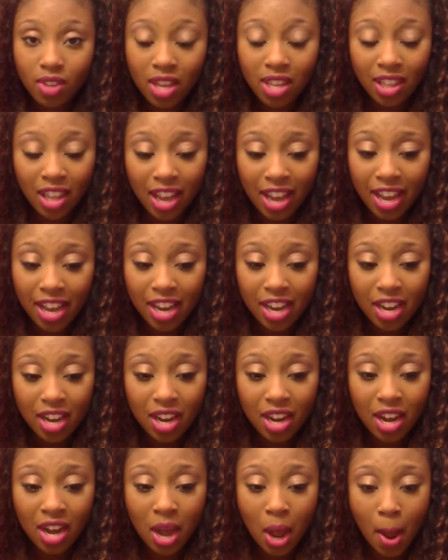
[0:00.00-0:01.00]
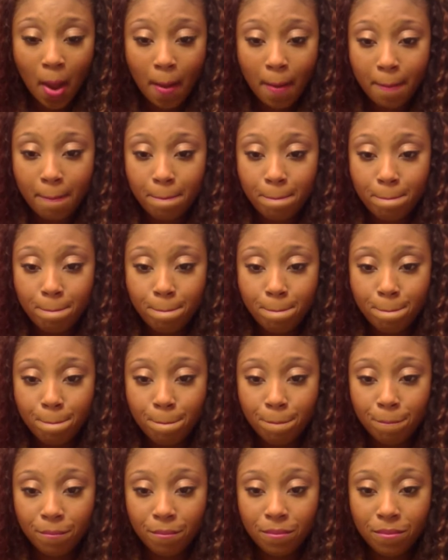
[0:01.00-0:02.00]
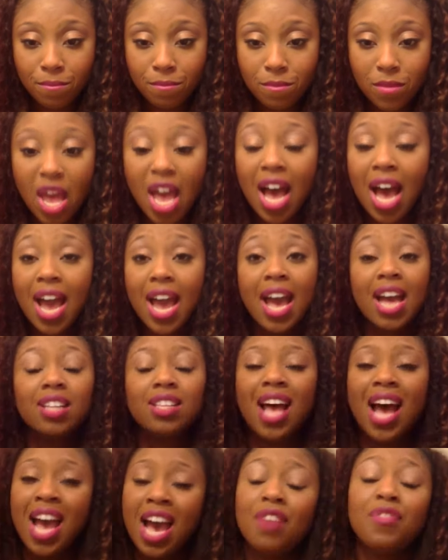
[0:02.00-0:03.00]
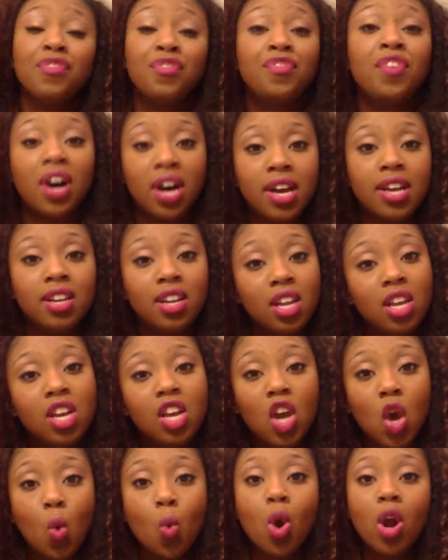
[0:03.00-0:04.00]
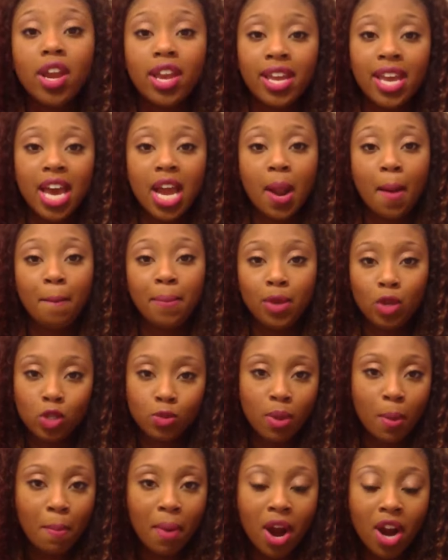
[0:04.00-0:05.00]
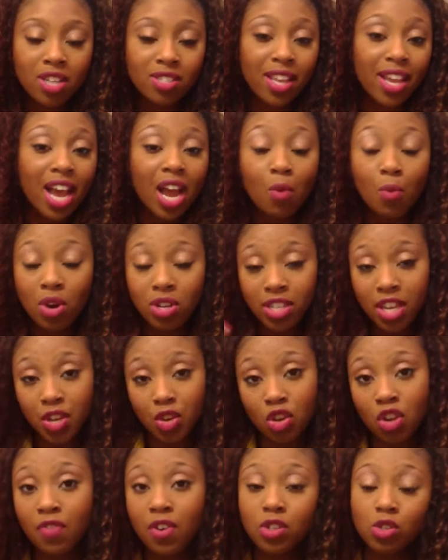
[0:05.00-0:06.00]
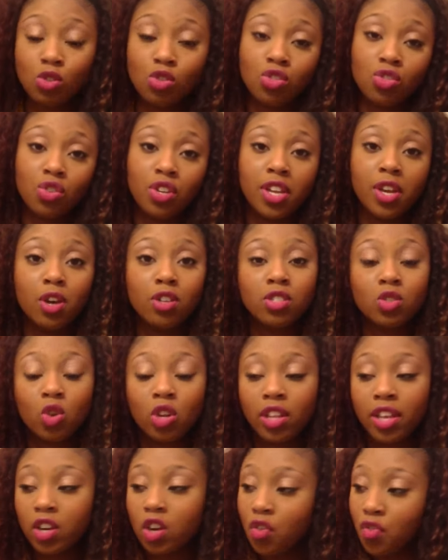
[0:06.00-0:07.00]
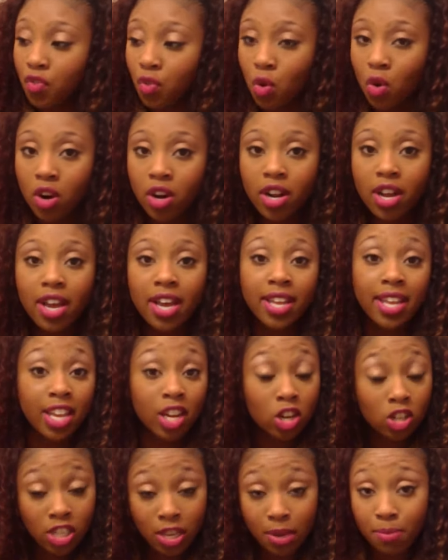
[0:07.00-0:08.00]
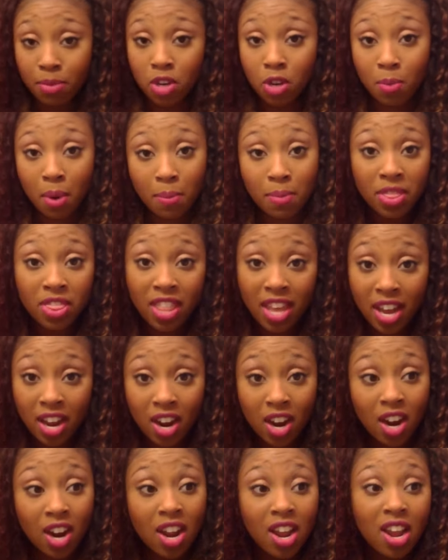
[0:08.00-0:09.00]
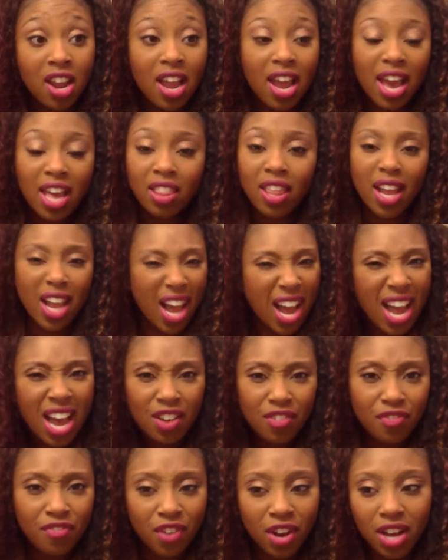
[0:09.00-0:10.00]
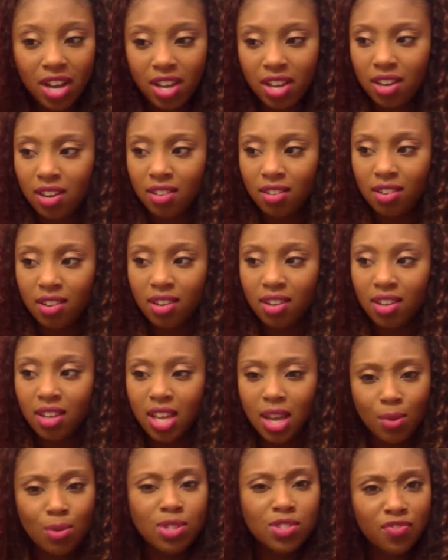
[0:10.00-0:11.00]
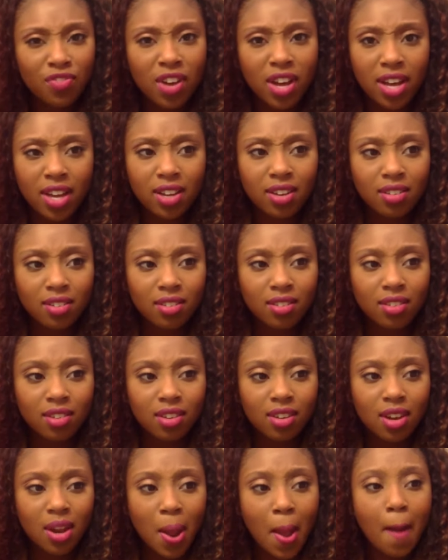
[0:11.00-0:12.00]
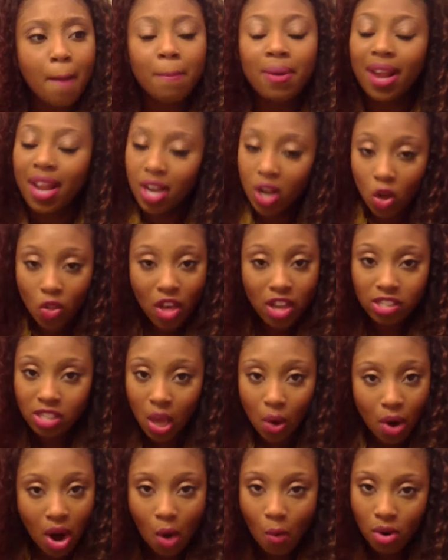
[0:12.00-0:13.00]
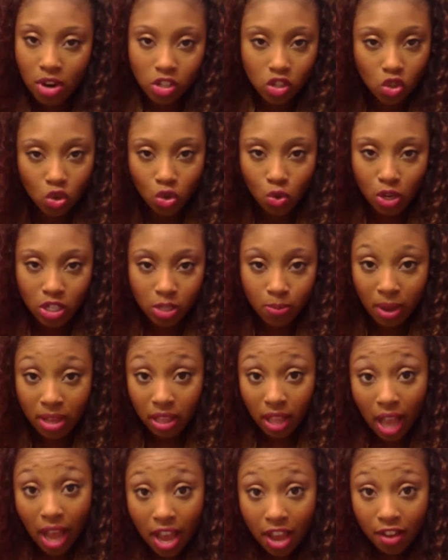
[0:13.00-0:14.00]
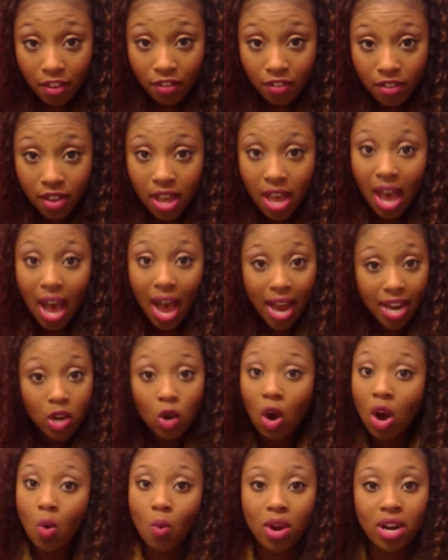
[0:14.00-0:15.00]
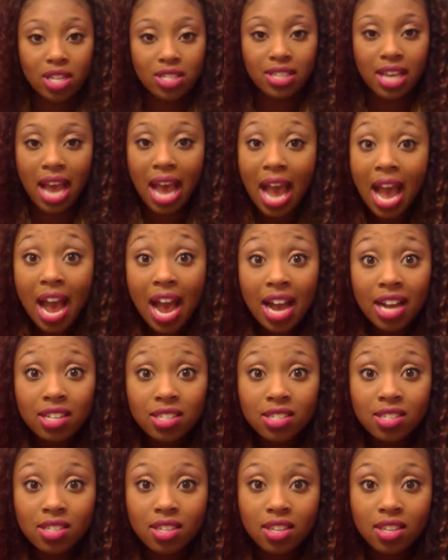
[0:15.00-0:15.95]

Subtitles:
Like, I had fun working at amusement parks. Like, I worked at Universal Studios in Orlando, Florida, in the entertainment department there. And, like, I had fun. It was fun. But I know that's not what I wanted to do with the rest of my life. I know I wanted to act.